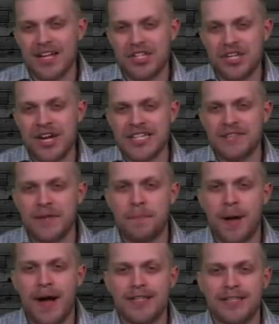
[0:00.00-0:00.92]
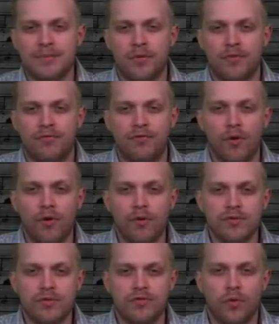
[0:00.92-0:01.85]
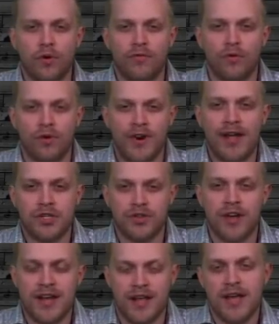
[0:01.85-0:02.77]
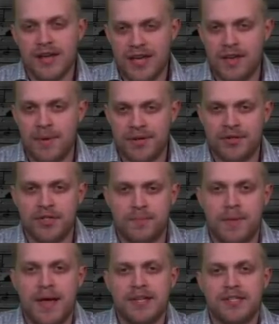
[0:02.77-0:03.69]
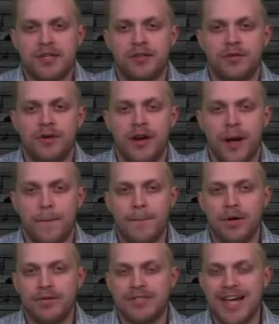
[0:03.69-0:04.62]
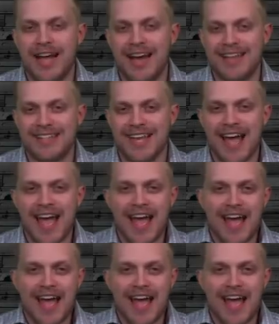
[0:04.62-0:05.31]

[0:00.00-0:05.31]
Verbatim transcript: chances of a possible Foles for Fournette trade. He mentions picks included on both sides.